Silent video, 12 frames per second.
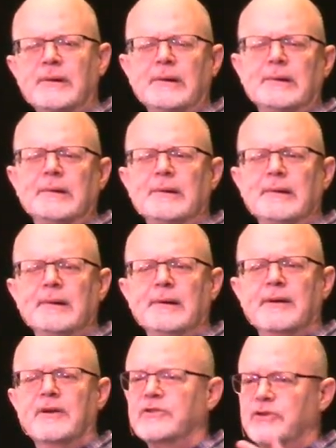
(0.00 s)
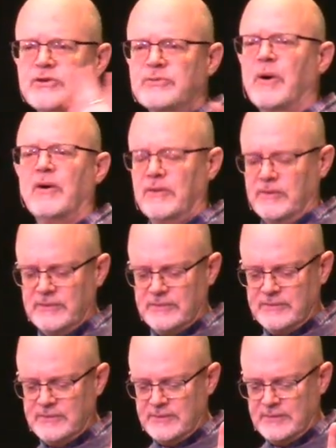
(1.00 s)
Huh, too small.
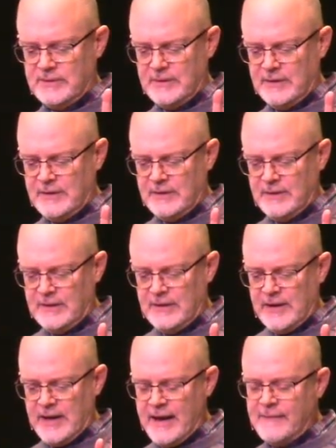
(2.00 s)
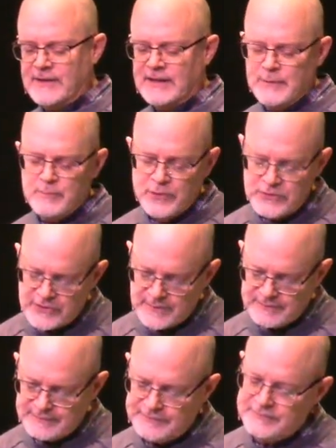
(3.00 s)
Heavenly
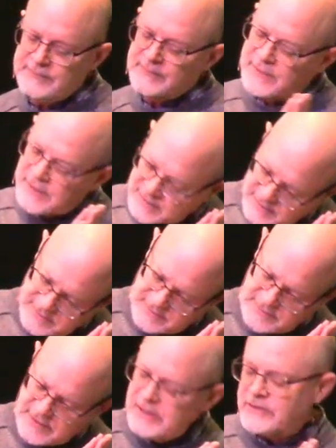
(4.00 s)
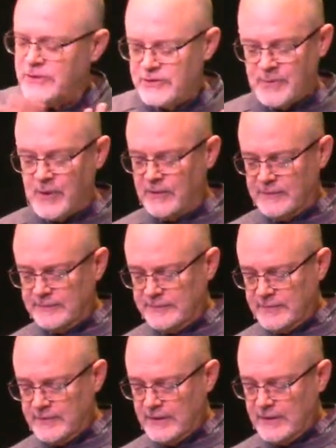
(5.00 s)
bosom, oh, too small.
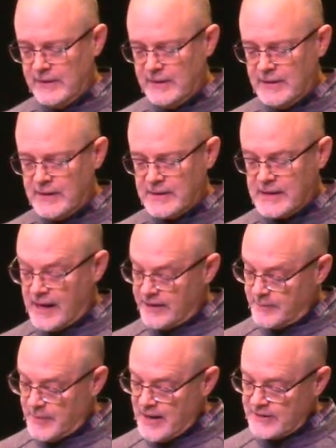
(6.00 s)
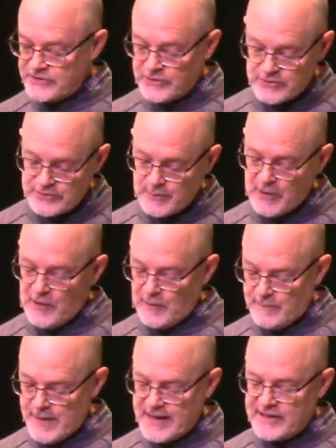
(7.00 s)
God in a Box, Too Small,
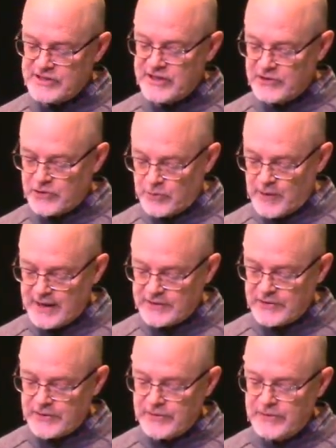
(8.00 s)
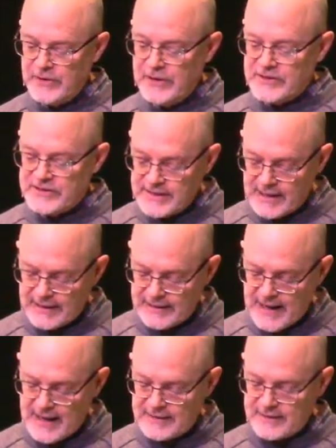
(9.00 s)
Managing Director,
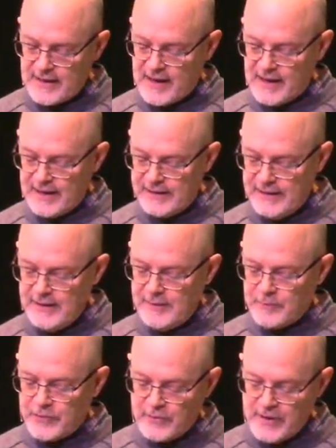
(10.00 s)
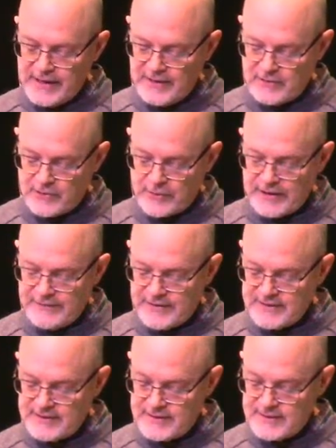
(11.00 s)
Secondhand God, Perennial
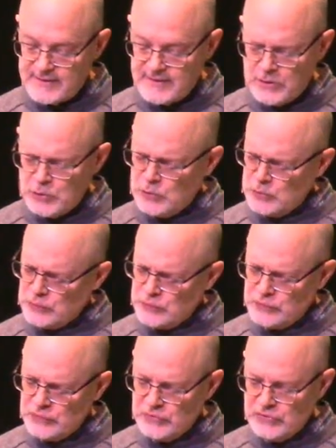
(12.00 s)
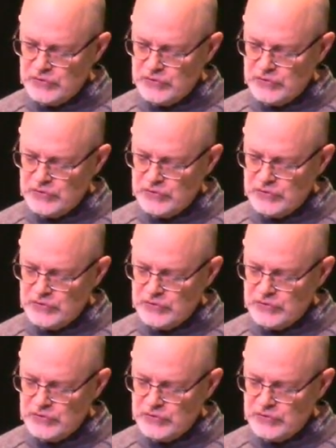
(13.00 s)
Grievance, oof.